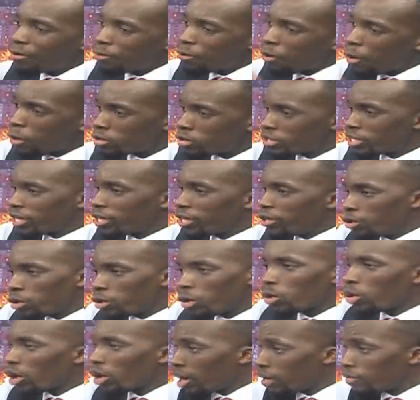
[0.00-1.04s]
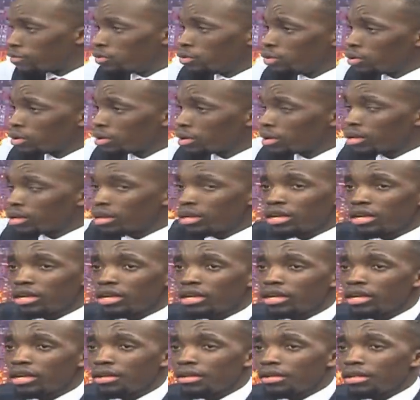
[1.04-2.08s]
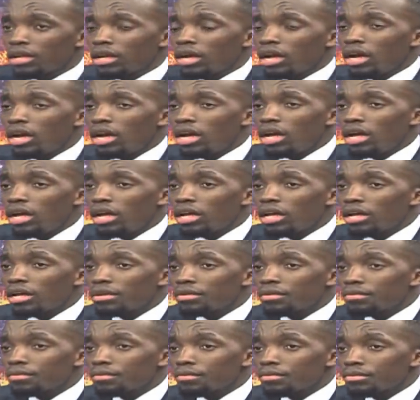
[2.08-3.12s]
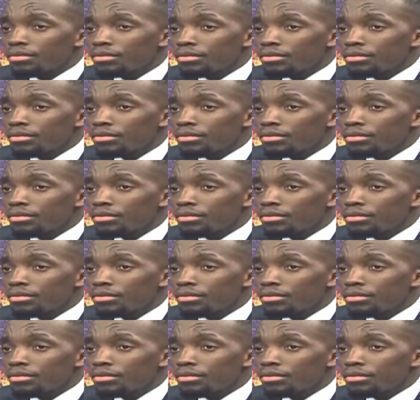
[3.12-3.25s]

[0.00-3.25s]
ukaonja kidogo alafu. But alirudi